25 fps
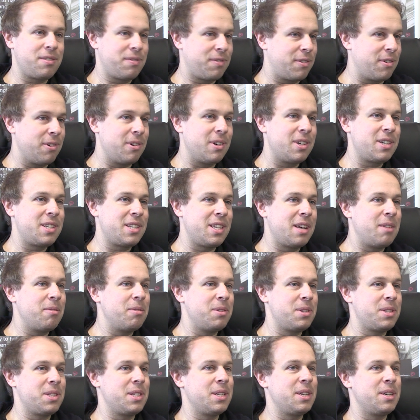Of course, that
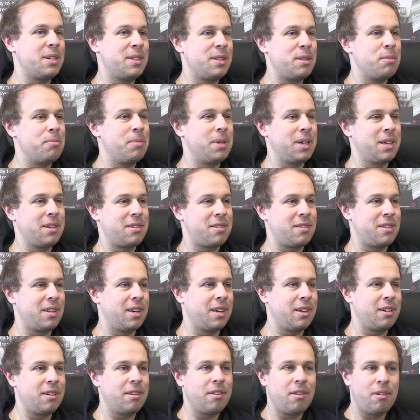was the biggest
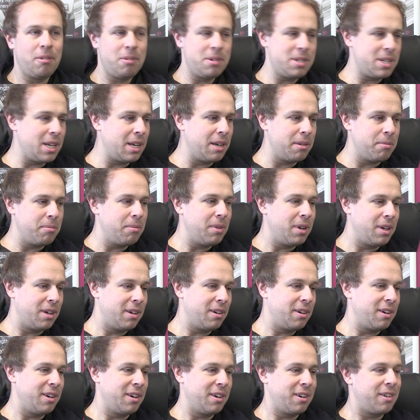thing. And always had
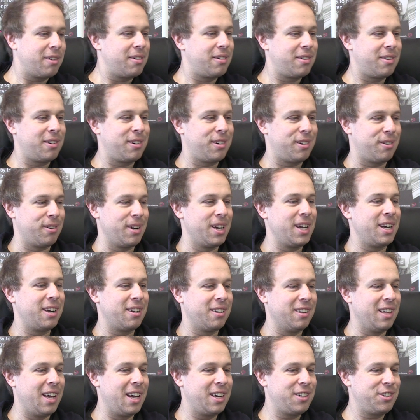a great
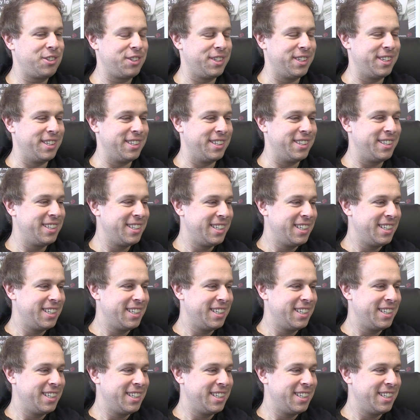collection, and